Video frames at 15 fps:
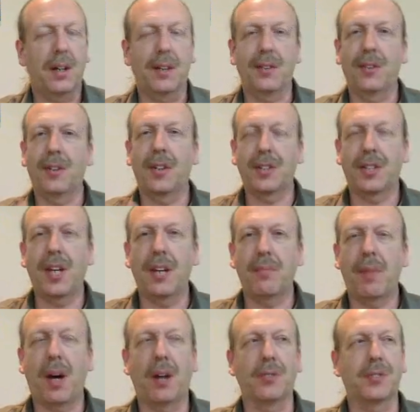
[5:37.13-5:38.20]
and you're at
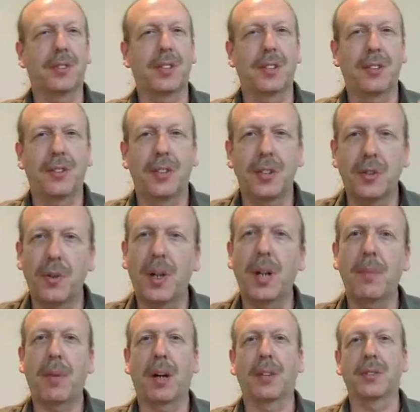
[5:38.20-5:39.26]
10 pounds, and then you're at
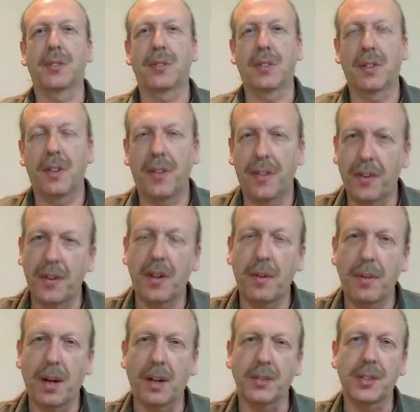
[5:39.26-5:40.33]
20 pounds, and you're at
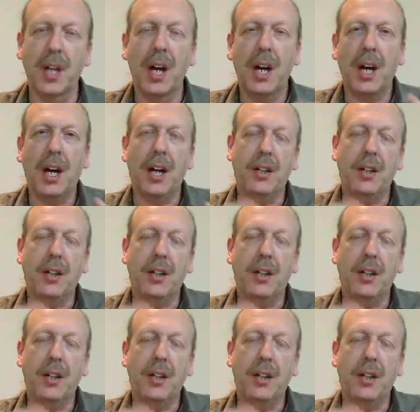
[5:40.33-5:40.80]
30 pounds,